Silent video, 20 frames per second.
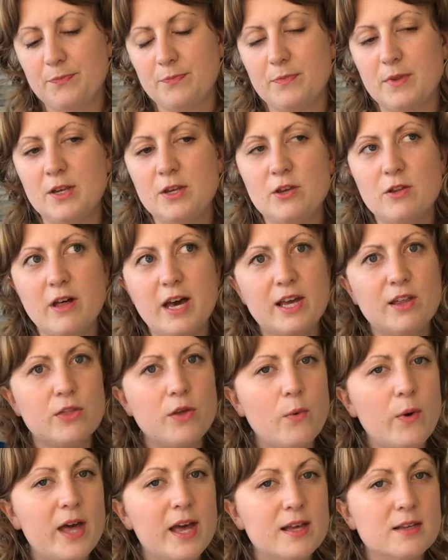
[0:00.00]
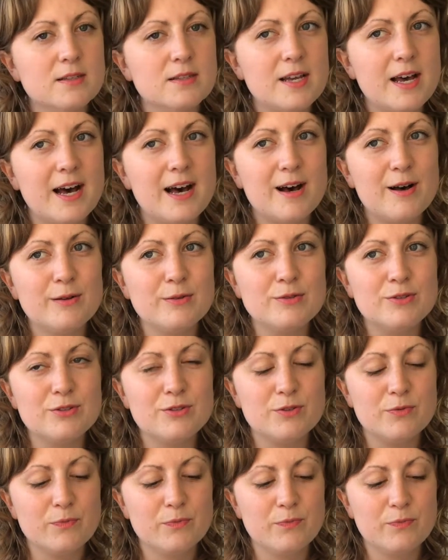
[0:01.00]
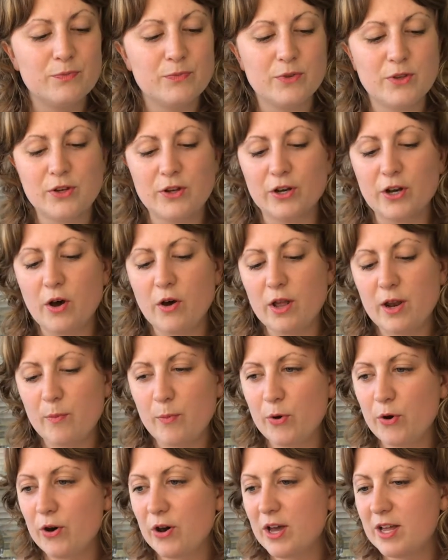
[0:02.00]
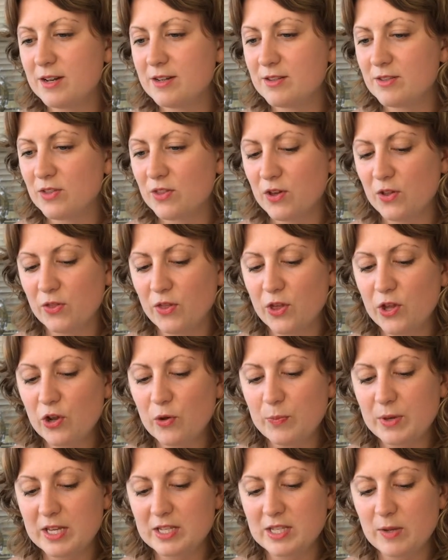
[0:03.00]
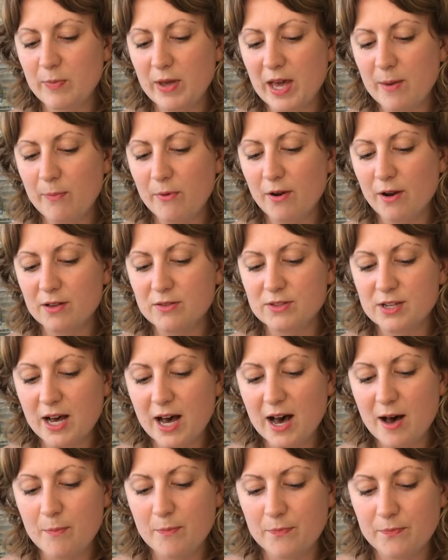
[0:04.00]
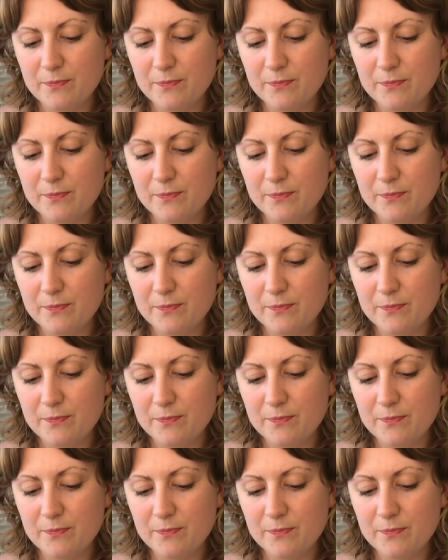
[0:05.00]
and you like the way it sounds, you're going to put the little piece of paper on top